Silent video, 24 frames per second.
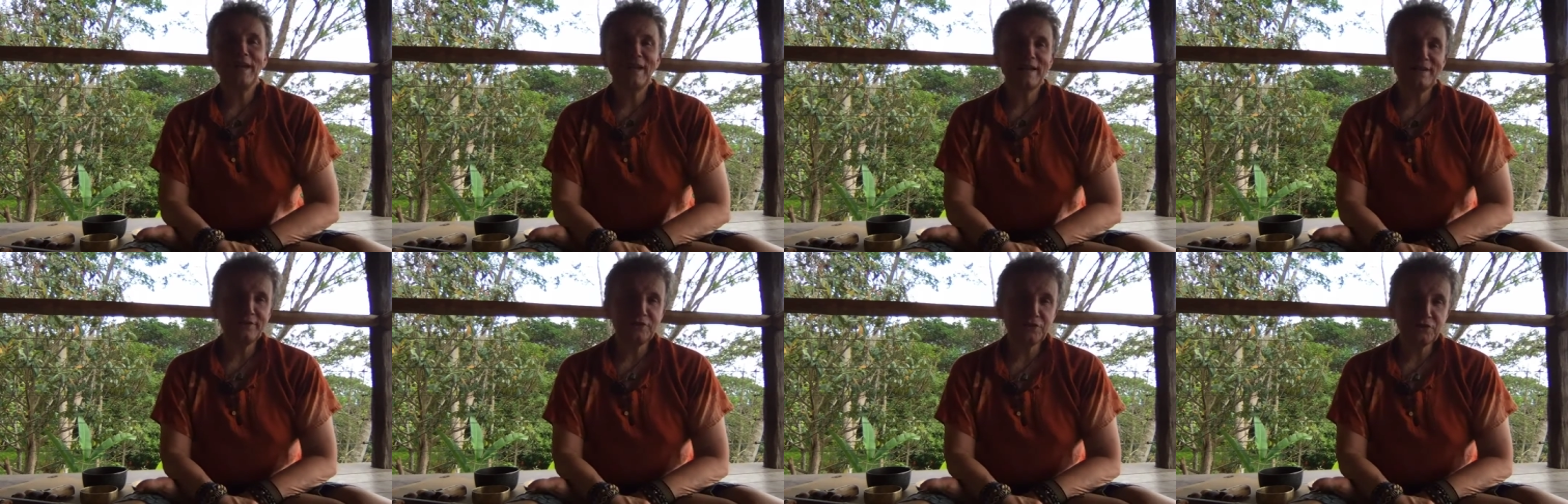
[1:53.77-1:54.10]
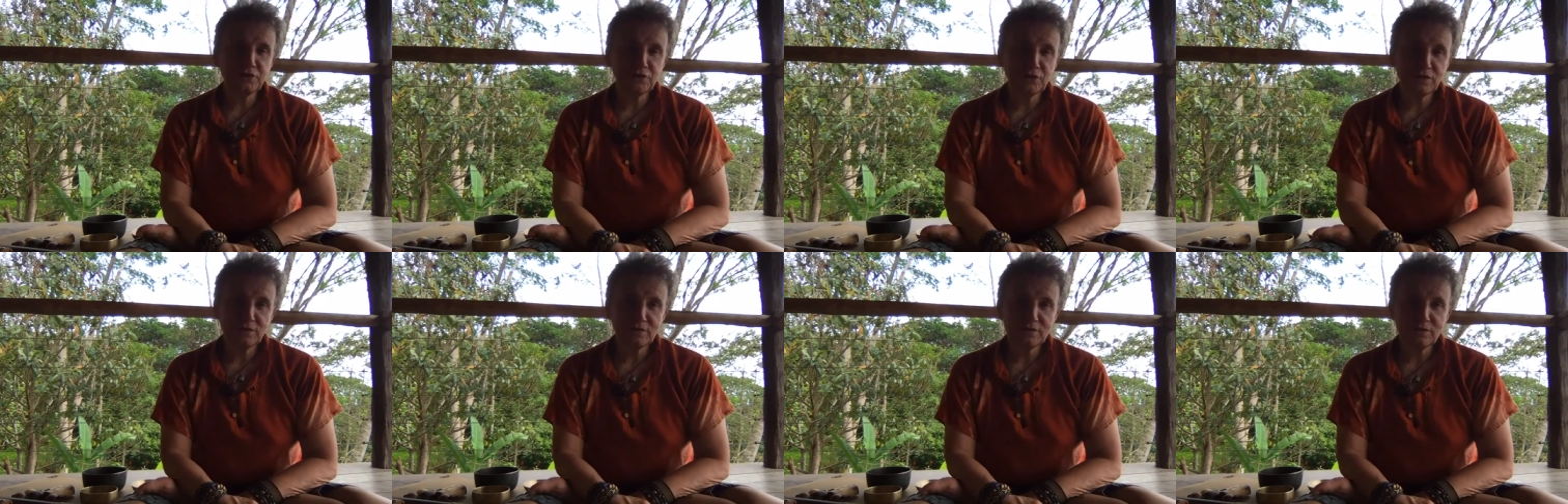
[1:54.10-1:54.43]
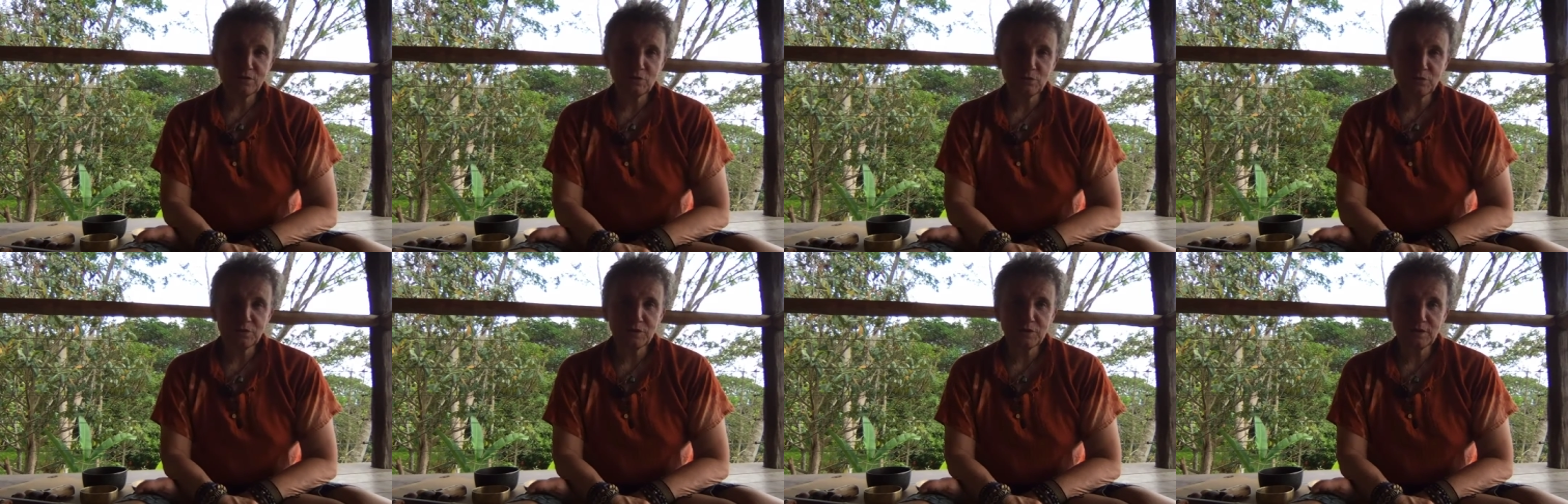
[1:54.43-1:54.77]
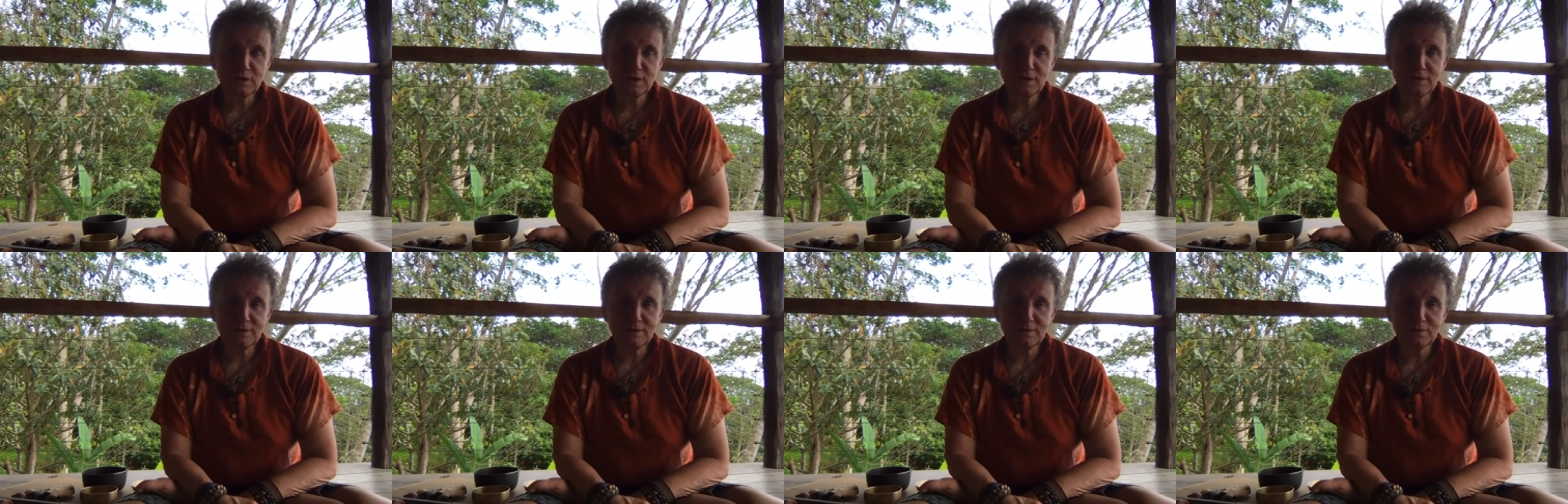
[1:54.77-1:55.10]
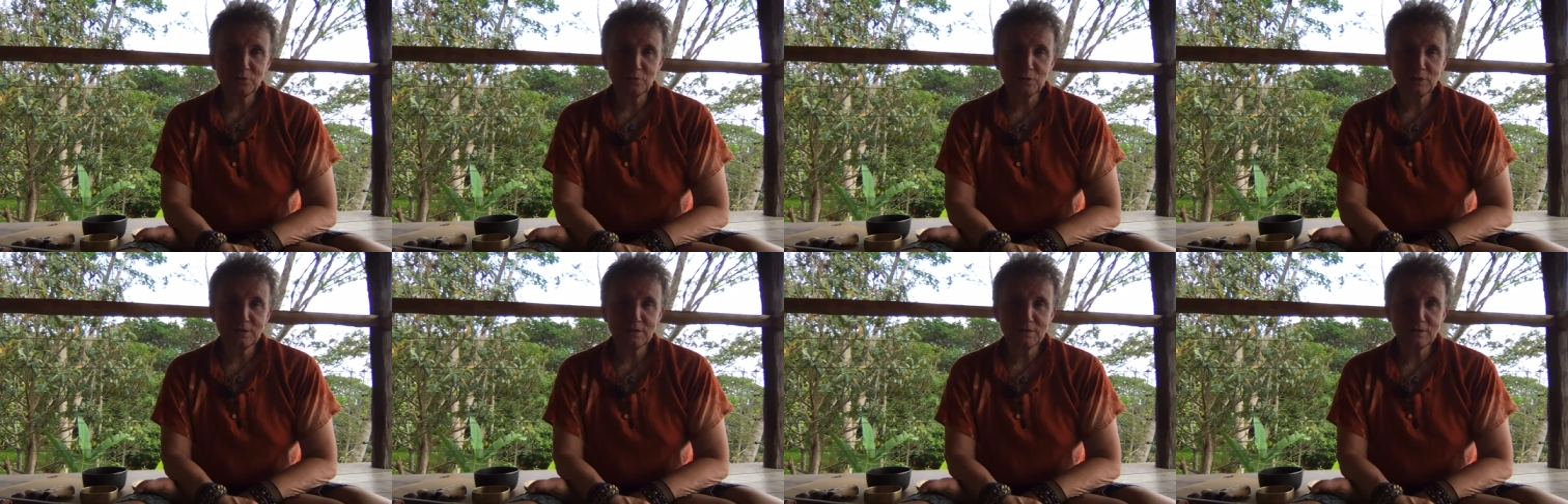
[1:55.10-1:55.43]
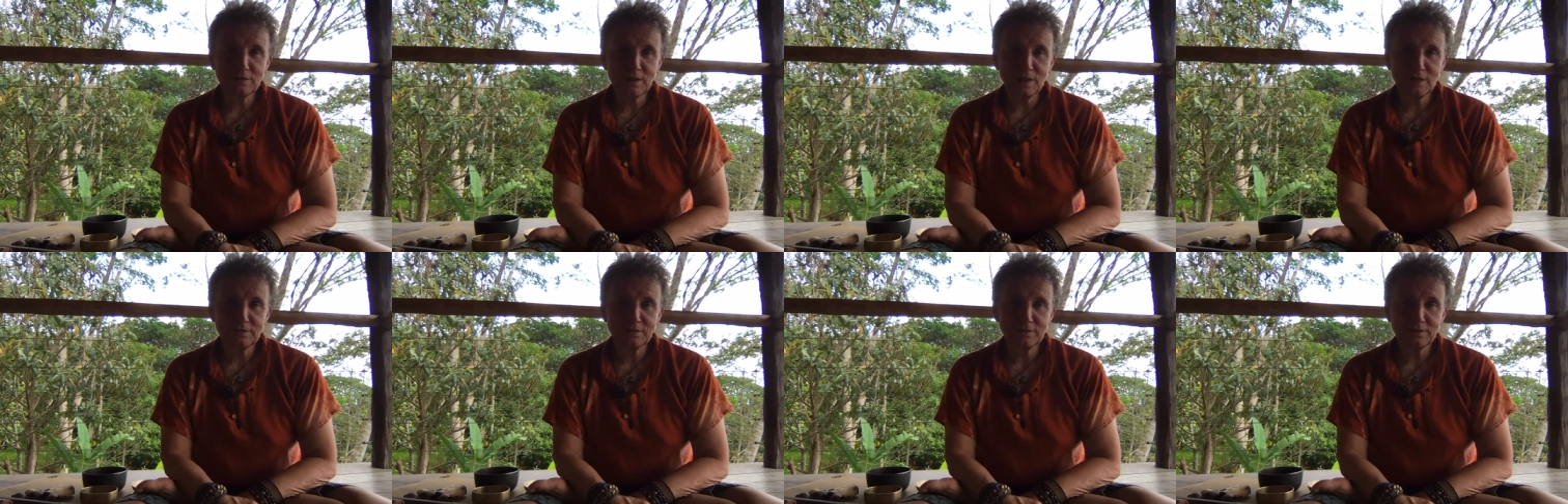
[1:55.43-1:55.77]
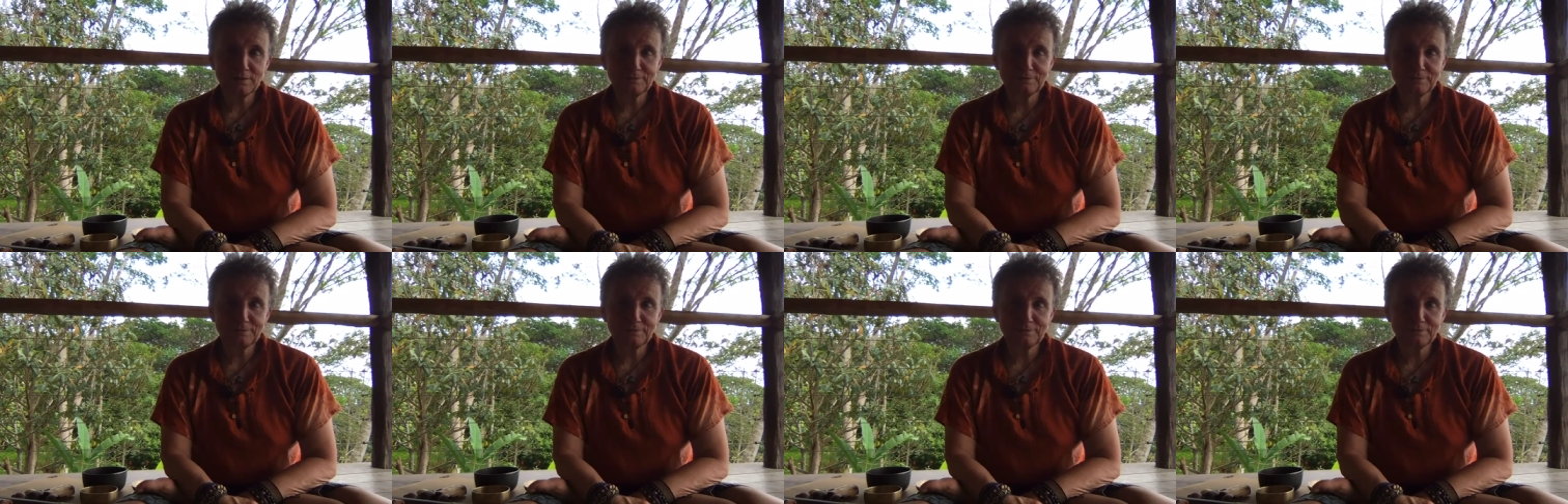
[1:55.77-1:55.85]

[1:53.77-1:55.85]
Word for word: energy associated with that.